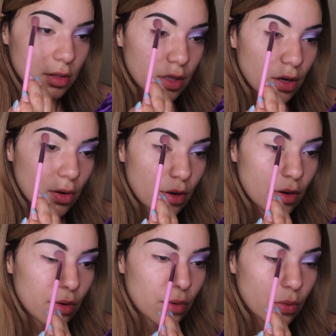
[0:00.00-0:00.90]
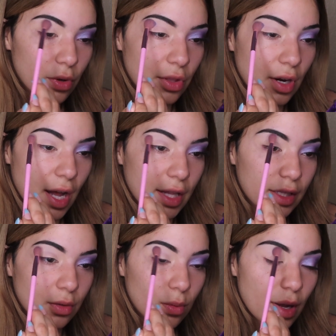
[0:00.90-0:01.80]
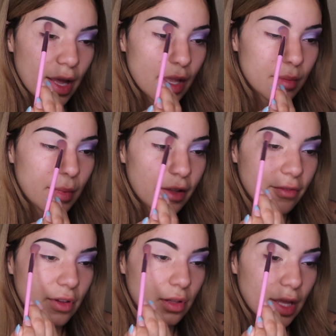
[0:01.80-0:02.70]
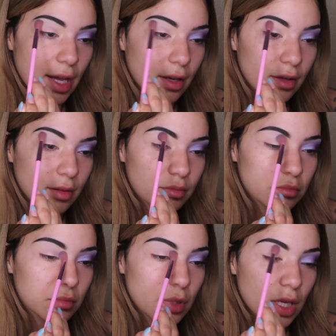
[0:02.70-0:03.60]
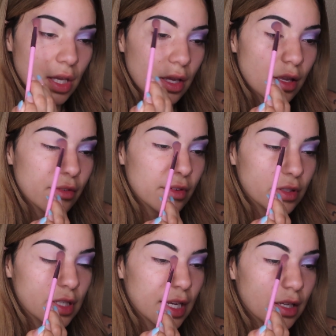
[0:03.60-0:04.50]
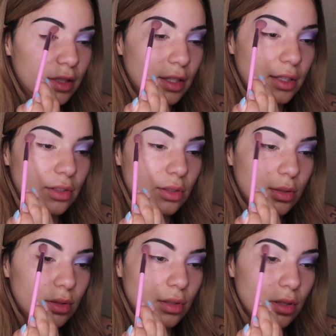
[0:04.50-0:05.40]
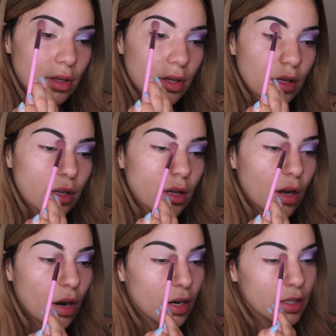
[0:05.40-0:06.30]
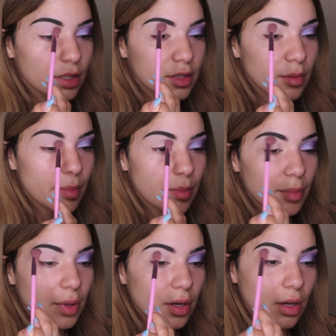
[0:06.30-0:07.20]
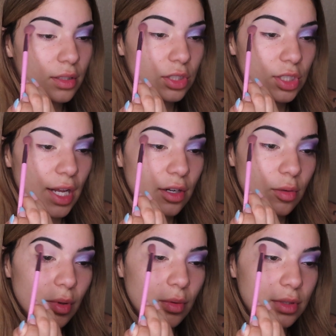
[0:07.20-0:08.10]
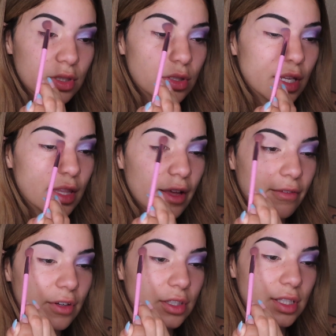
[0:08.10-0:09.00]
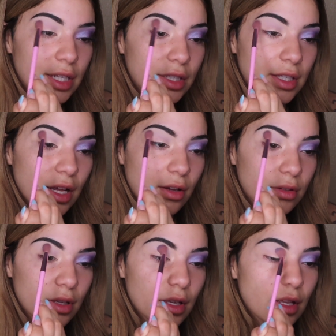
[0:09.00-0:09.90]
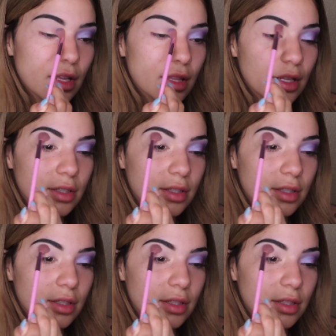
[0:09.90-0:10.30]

Okay, next I'm going to go in with the shade Scandal Water. It looks like a blue teal moment, but it is